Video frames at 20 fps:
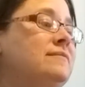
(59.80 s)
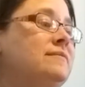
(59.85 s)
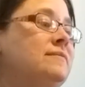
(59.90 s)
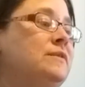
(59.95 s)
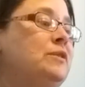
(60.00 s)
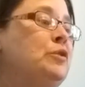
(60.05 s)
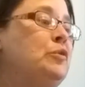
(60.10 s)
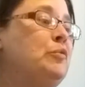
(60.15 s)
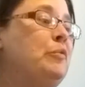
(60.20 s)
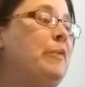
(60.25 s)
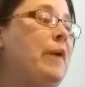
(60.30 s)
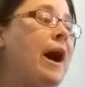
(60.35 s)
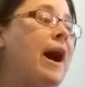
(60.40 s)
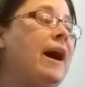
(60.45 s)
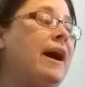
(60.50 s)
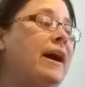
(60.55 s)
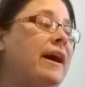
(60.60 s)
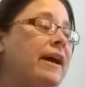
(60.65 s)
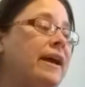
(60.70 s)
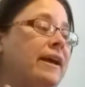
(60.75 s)
You
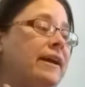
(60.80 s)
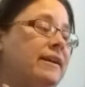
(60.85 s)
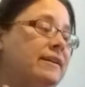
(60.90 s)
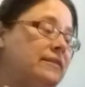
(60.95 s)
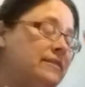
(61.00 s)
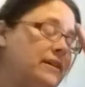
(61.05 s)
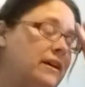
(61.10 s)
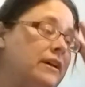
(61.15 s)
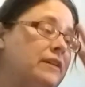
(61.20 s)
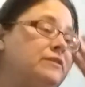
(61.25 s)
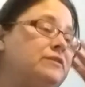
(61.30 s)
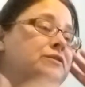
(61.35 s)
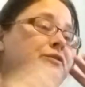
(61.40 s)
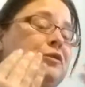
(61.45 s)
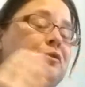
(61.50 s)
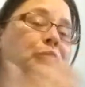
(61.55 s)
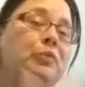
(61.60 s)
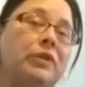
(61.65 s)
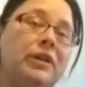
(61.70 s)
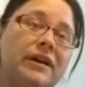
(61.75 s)
buy a
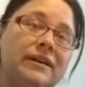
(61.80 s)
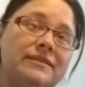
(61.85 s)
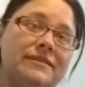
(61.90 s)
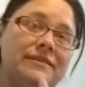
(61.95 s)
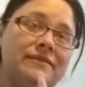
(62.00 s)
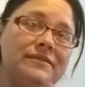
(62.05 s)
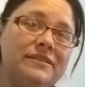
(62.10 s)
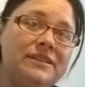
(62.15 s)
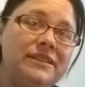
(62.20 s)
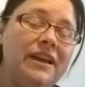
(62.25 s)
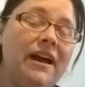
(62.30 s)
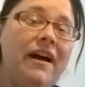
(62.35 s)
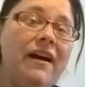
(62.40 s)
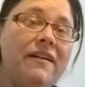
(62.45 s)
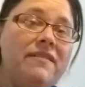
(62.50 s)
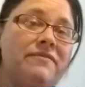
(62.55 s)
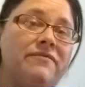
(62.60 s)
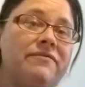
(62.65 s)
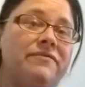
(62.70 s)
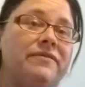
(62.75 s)
surplus of
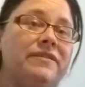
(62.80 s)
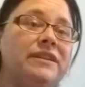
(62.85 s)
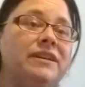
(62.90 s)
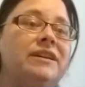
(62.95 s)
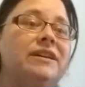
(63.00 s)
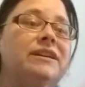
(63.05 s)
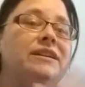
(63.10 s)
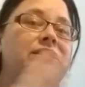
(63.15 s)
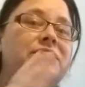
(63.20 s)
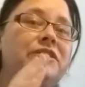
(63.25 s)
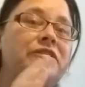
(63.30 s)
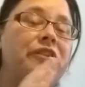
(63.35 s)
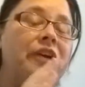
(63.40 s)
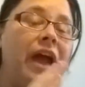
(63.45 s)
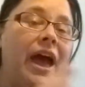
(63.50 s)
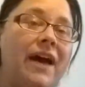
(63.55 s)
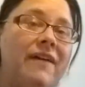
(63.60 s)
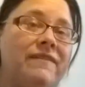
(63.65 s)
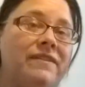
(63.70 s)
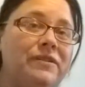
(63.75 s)
stuff so you
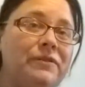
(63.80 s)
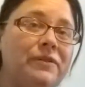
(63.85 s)
have it